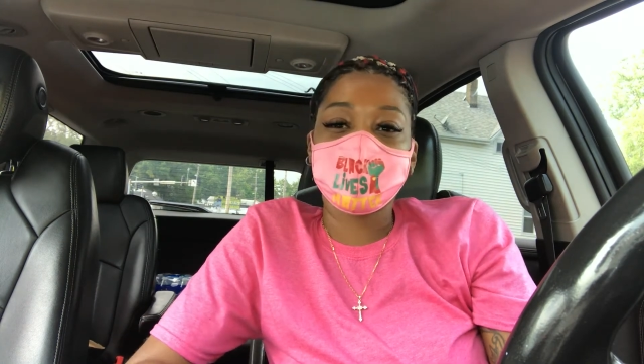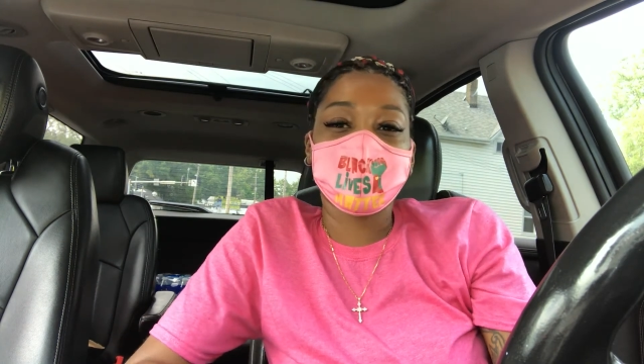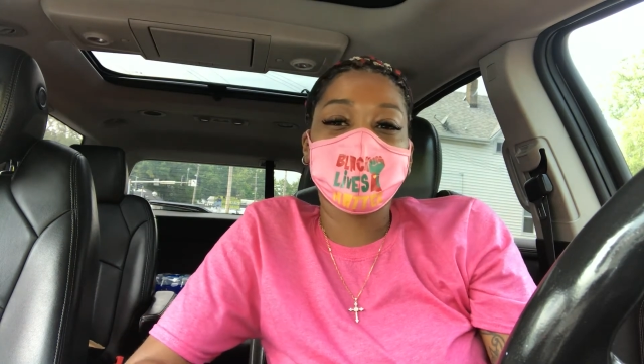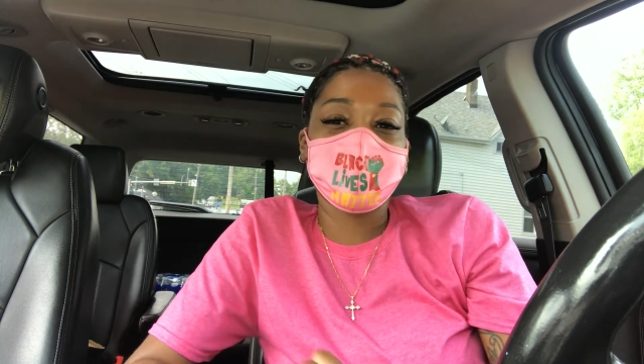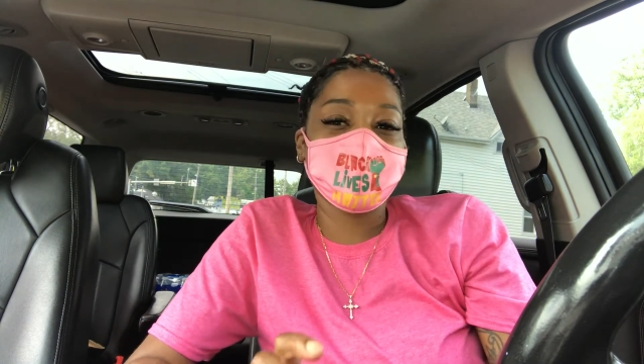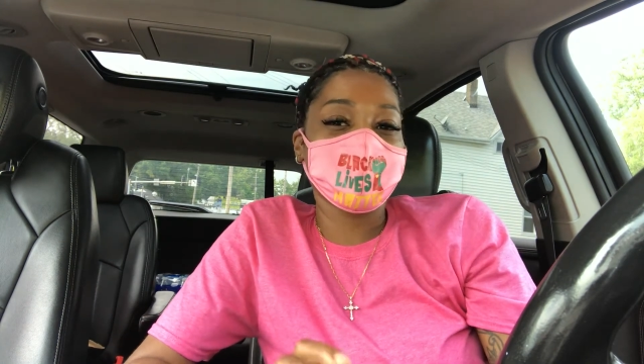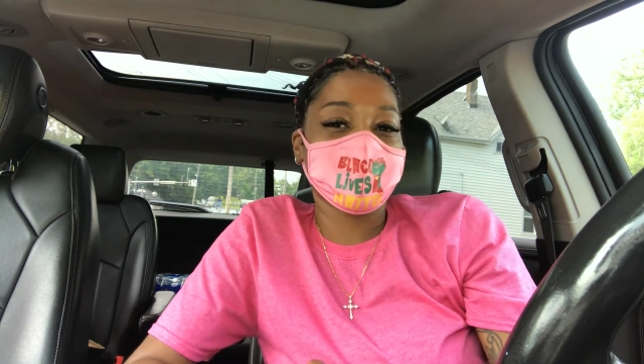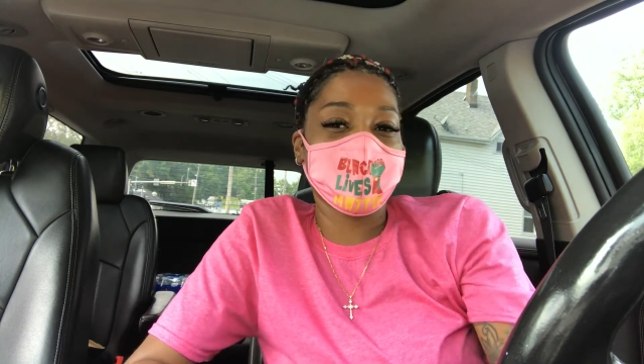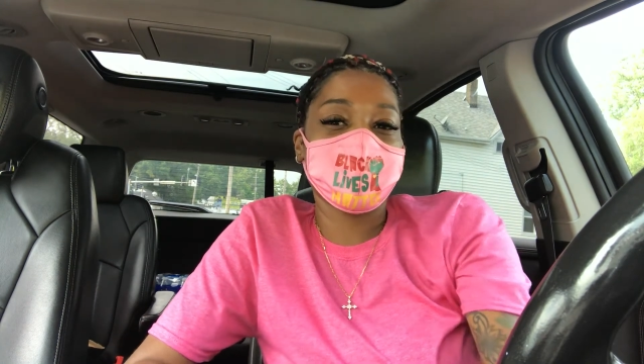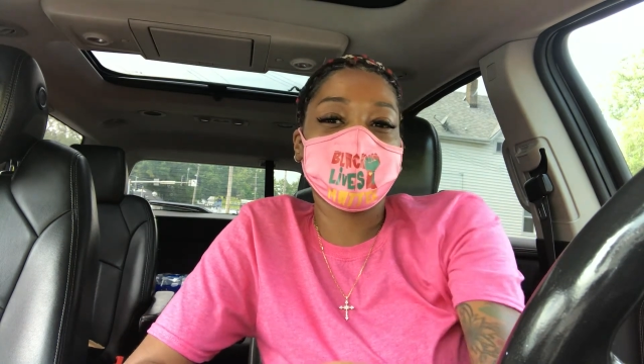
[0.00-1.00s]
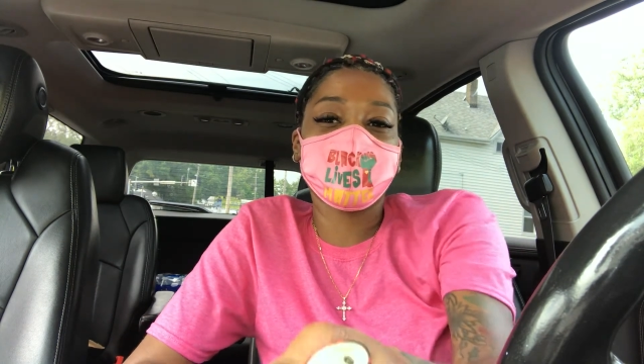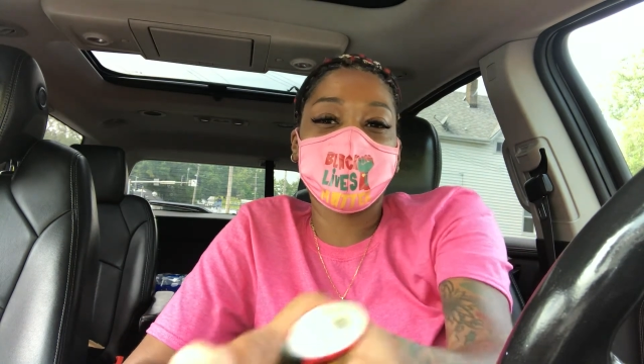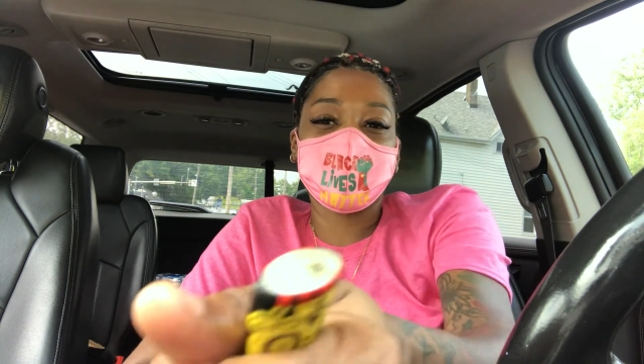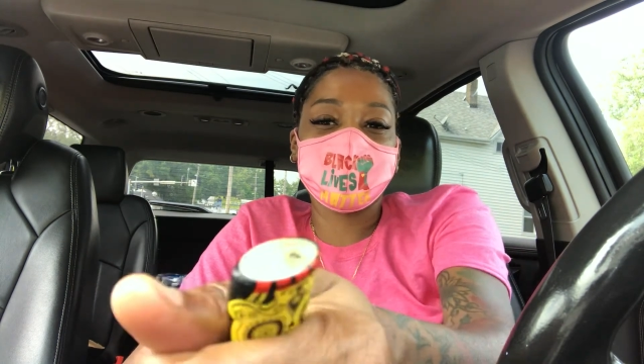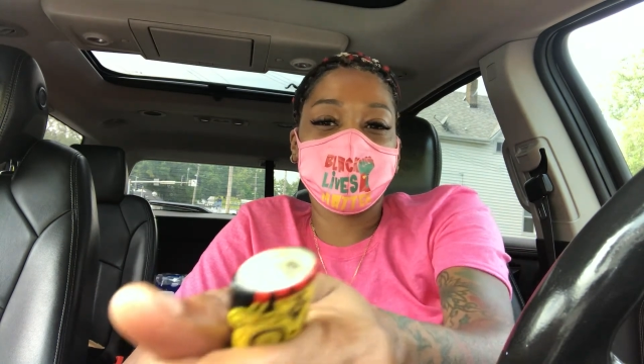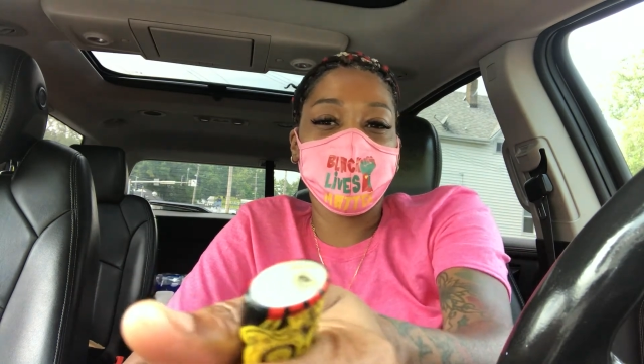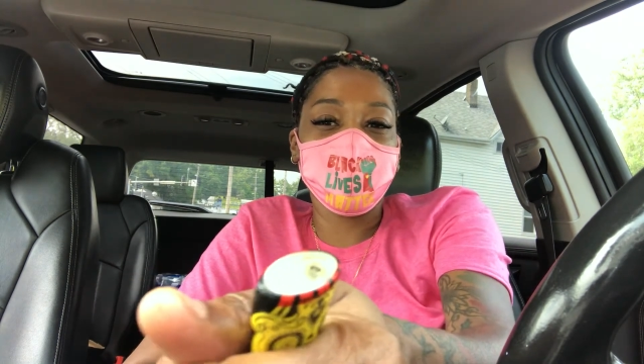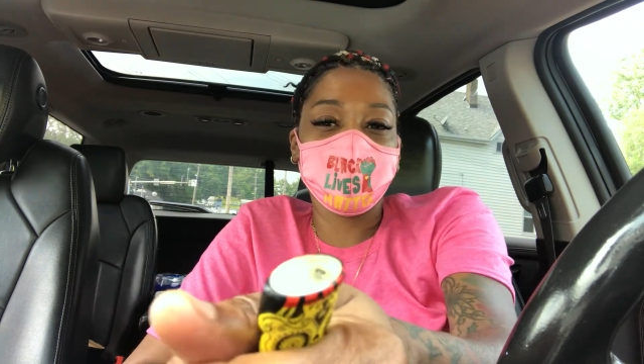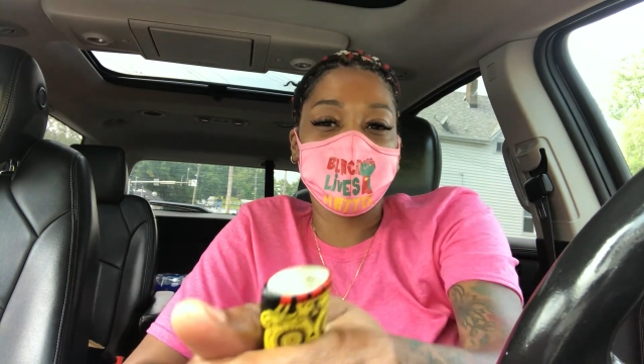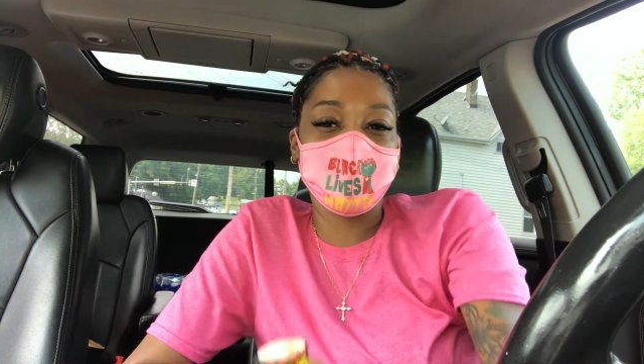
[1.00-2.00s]
and I looked at him while he's
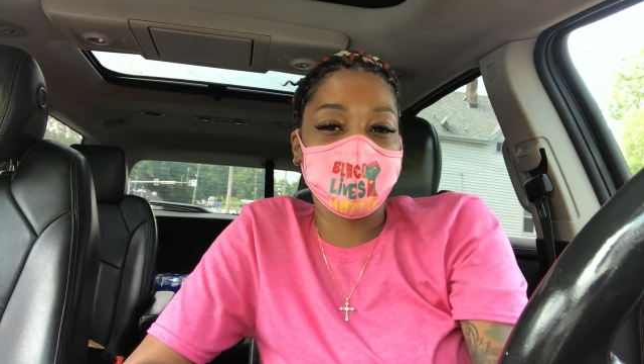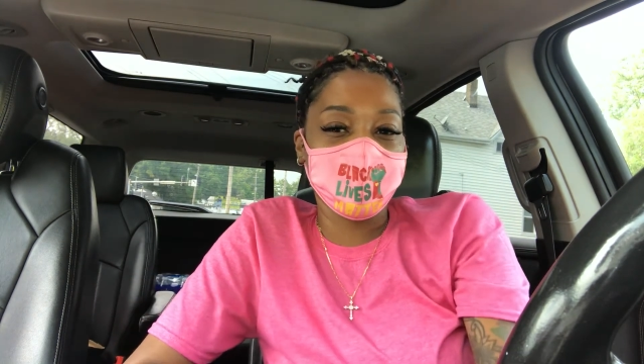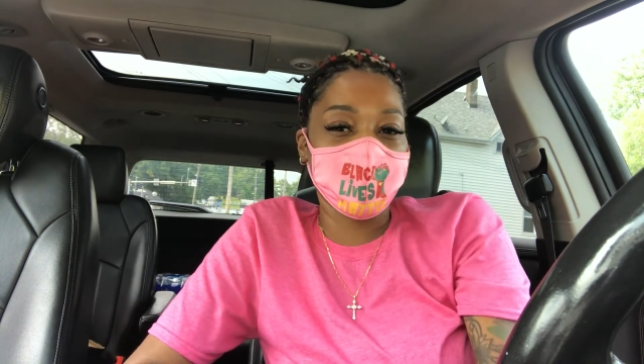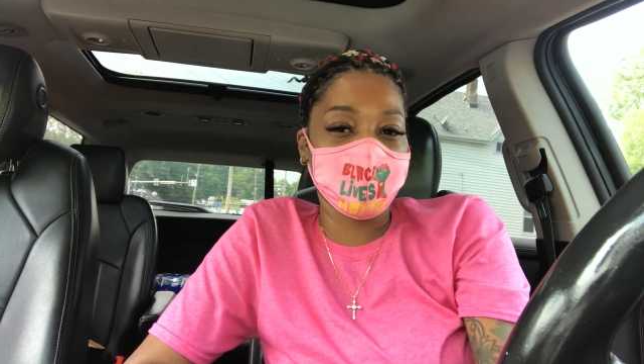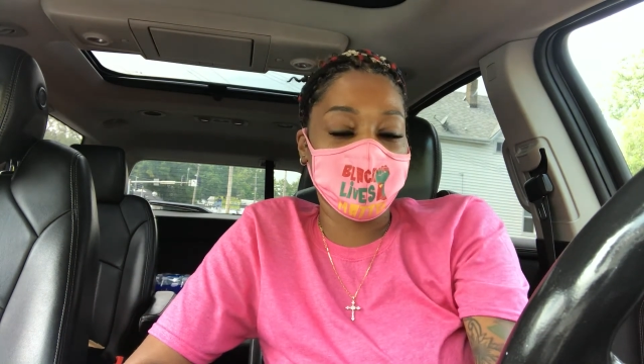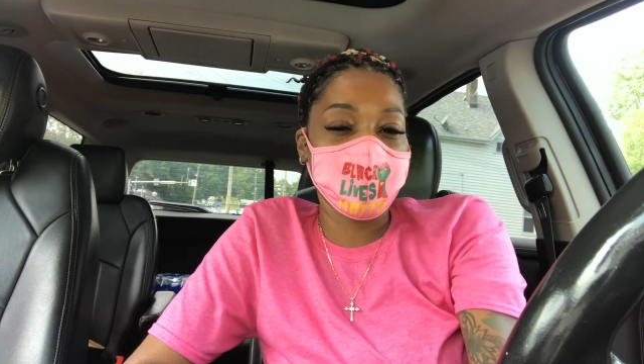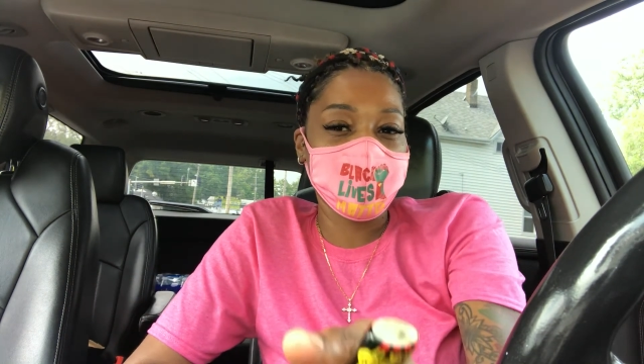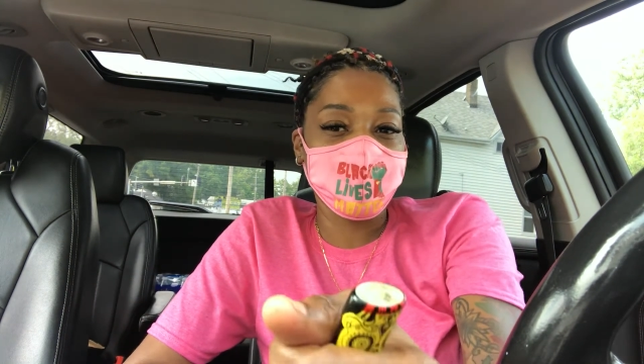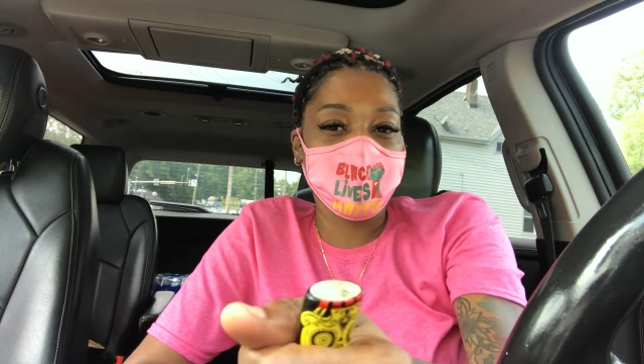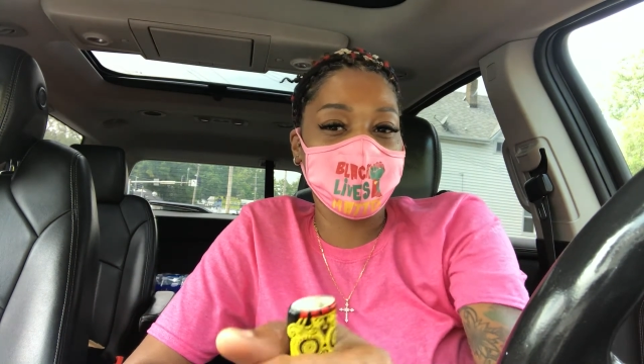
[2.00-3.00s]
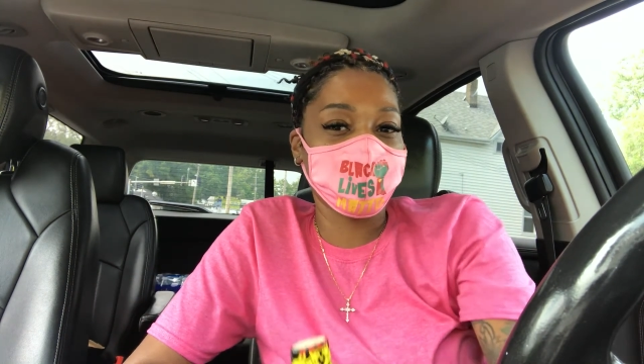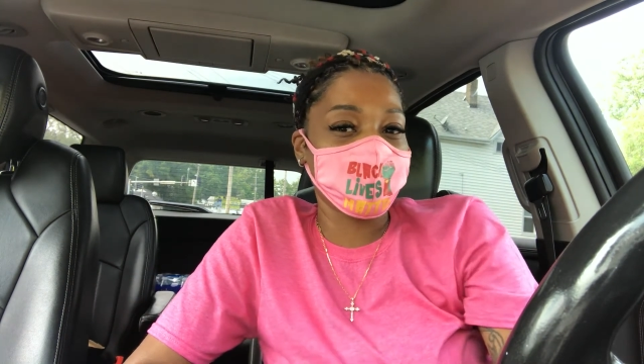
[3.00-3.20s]
holding the humming